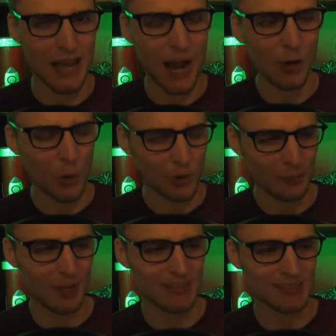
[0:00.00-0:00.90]
How
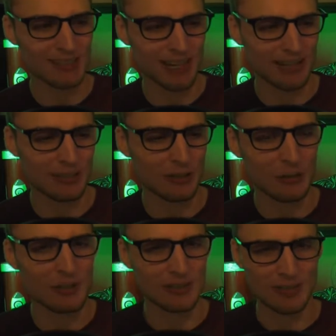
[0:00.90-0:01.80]
Coinbase decided to
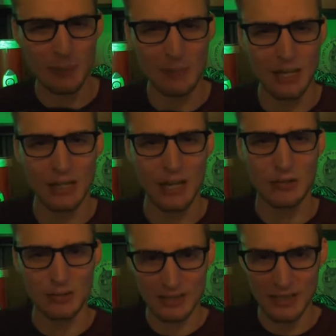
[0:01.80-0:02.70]
do the same day
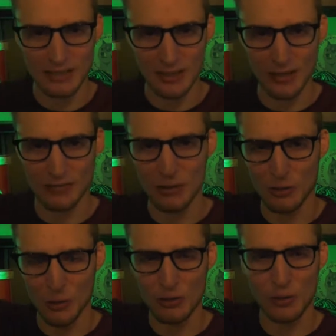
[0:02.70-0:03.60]
release of the
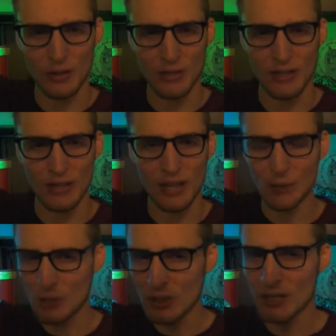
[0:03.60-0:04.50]
Dogecoin thing
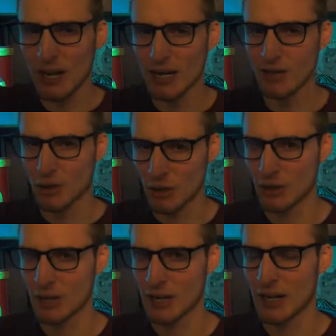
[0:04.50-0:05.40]
really kind of
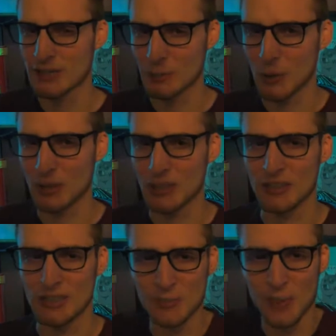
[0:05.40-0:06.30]
hurt its ability
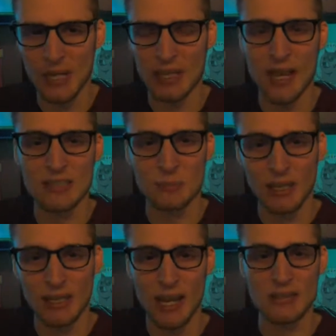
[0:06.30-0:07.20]
to spike as
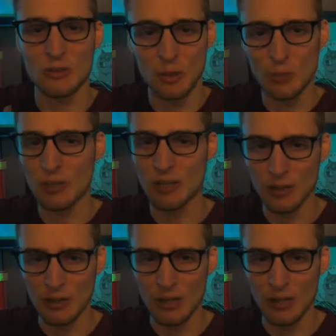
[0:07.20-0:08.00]
big as it normally could